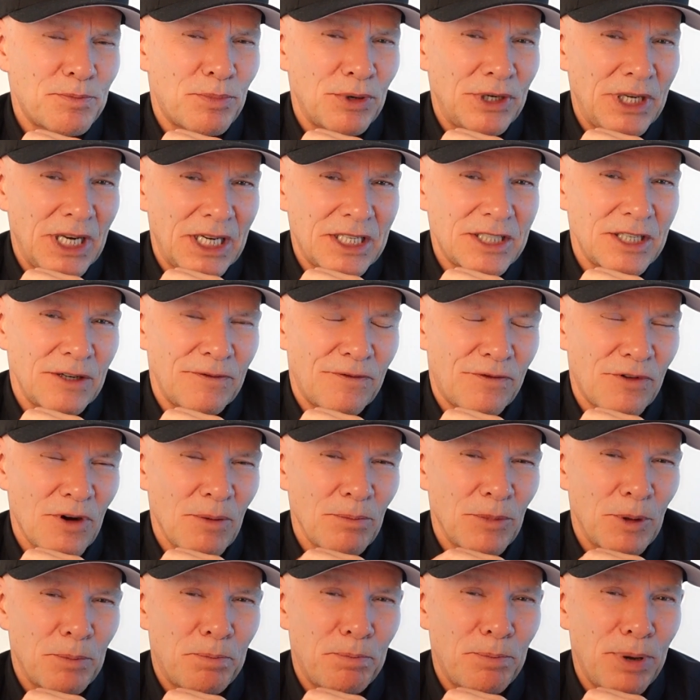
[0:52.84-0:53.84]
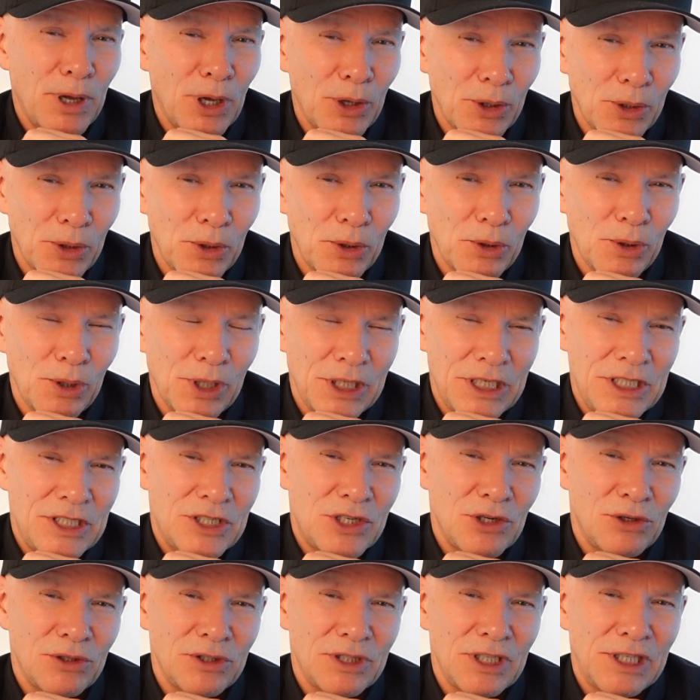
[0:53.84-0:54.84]
predicted from the pole, he
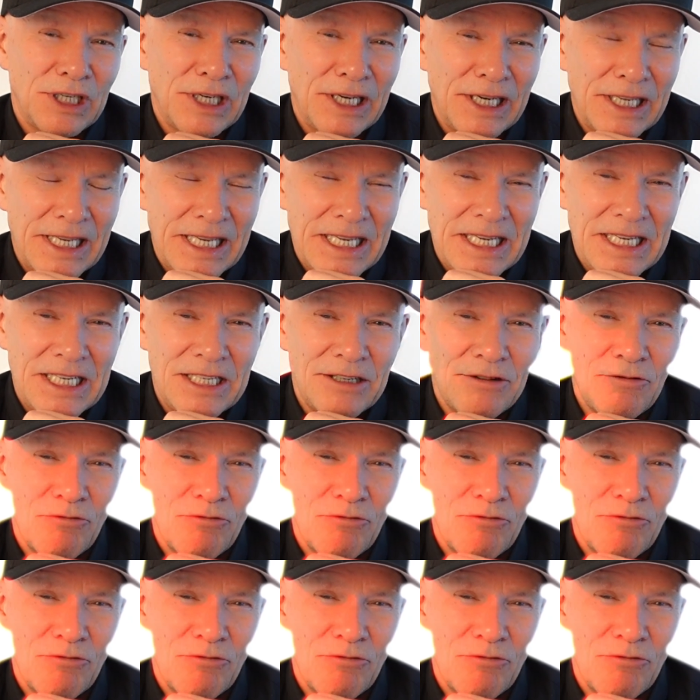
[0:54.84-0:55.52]
took the lead.